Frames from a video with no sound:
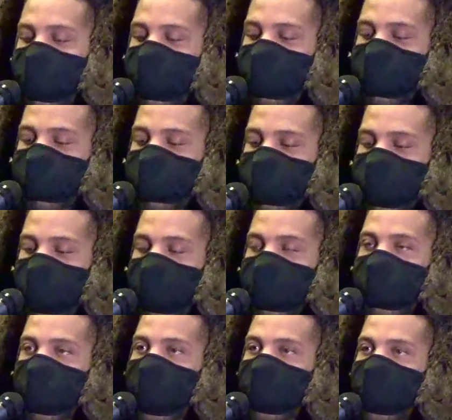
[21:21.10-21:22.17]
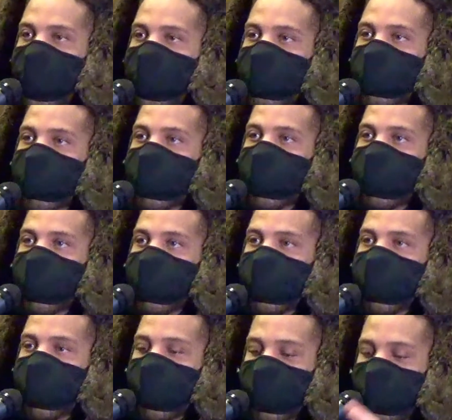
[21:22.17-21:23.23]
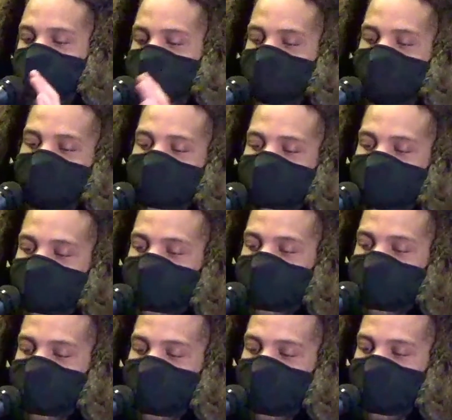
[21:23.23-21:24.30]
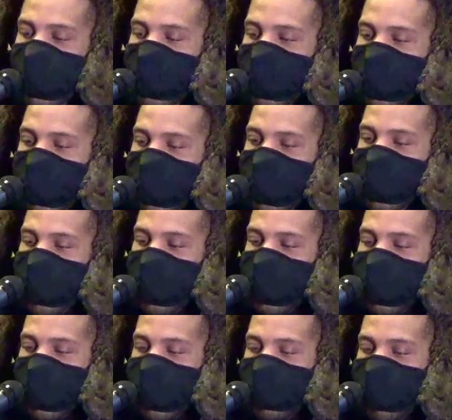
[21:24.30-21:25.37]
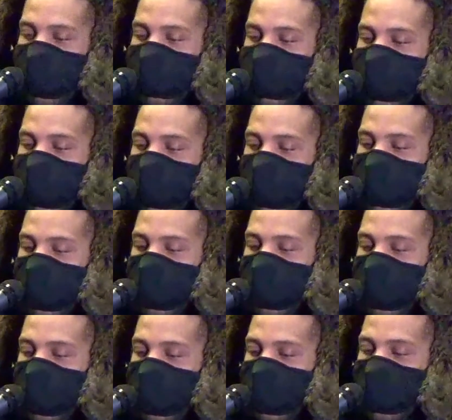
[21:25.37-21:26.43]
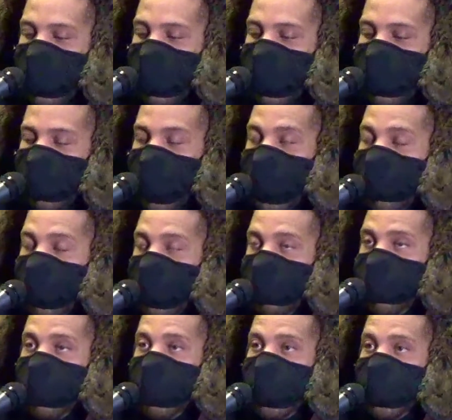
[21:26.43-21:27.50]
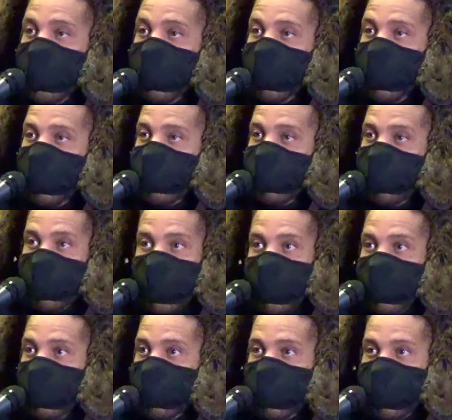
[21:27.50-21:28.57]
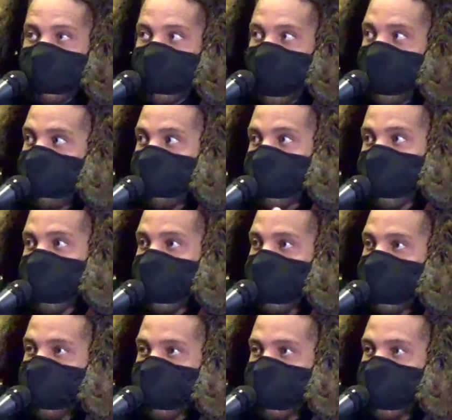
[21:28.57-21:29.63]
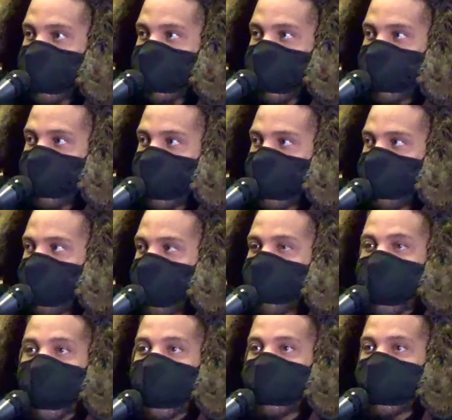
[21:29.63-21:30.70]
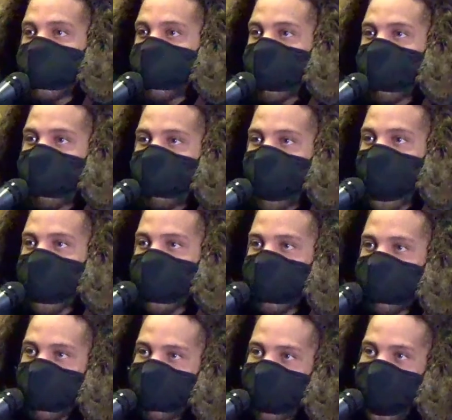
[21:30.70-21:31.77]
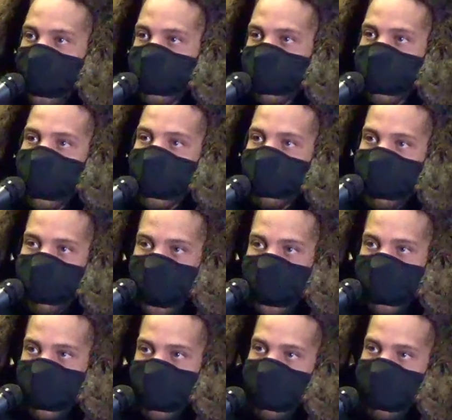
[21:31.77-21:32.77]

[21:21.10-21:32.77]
Carter.land/music. Eventually it'll have everything since ever. Me and Perry just been going back and remastering, remixing older